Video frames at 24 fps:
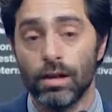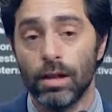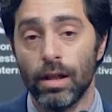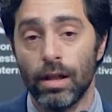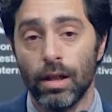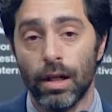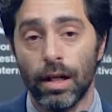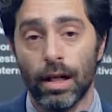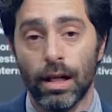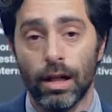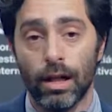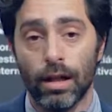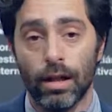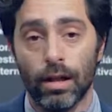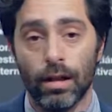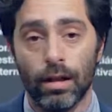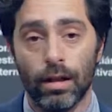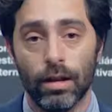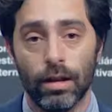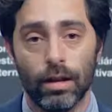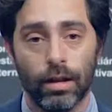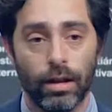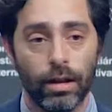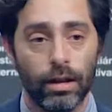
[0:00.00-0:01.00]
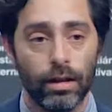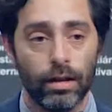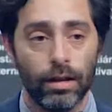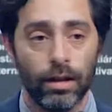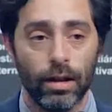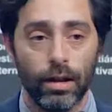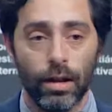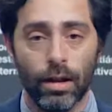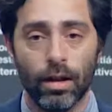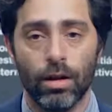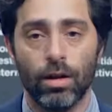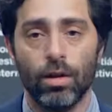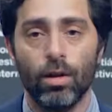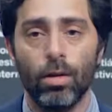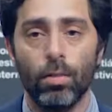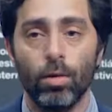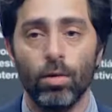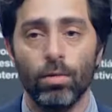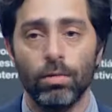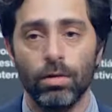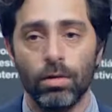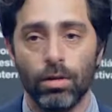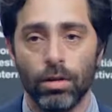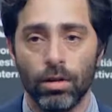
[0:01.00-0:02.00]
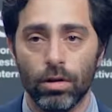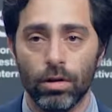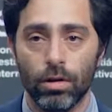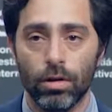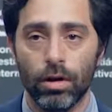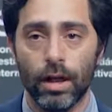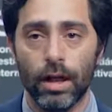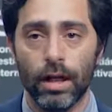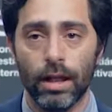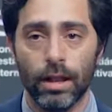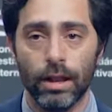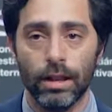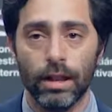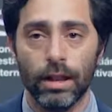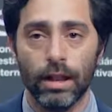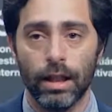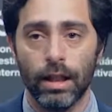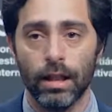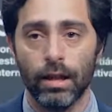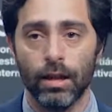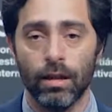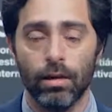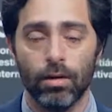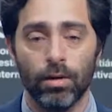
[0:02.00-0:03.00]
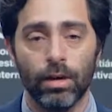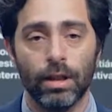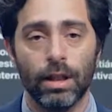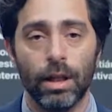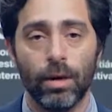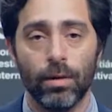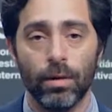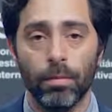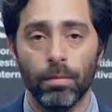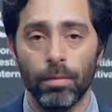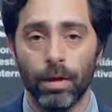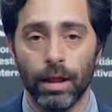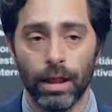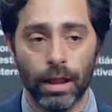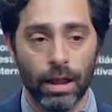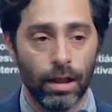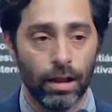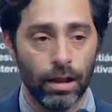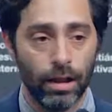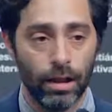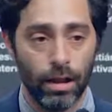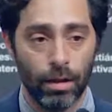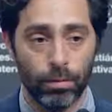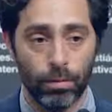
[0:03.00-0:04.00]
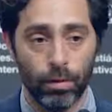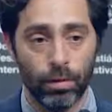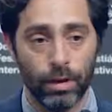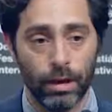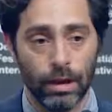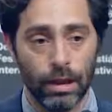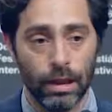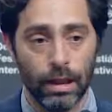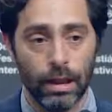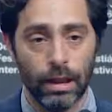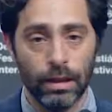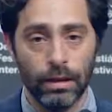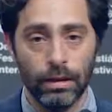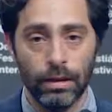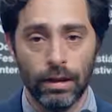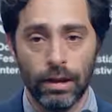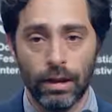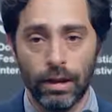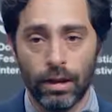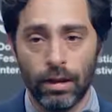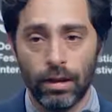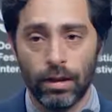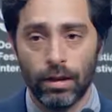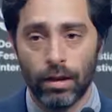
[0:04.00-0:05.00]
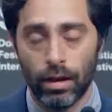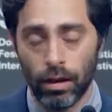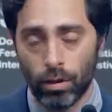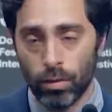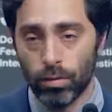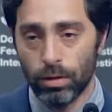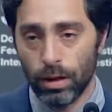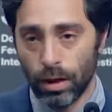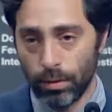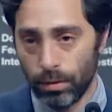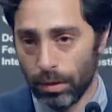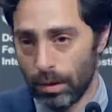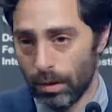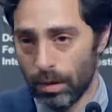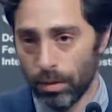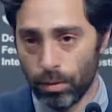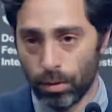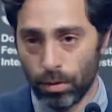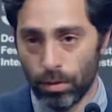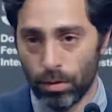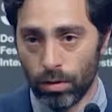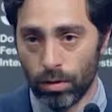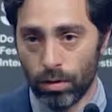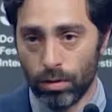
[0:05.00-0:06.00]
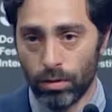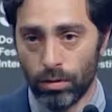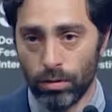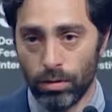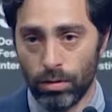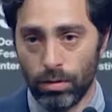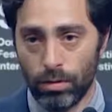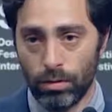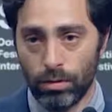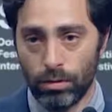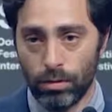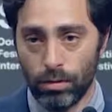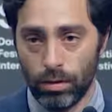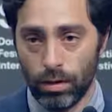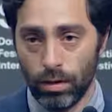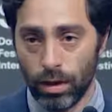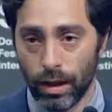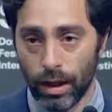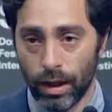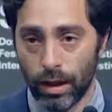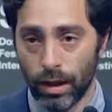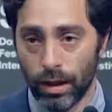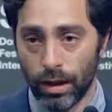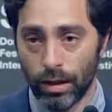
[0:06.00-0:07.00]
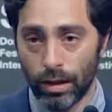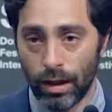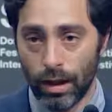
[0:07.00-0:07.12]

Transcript: tanks out in the streets and helmets, but common people, run-of-the-mill, ordinary people that aren't involved in politics.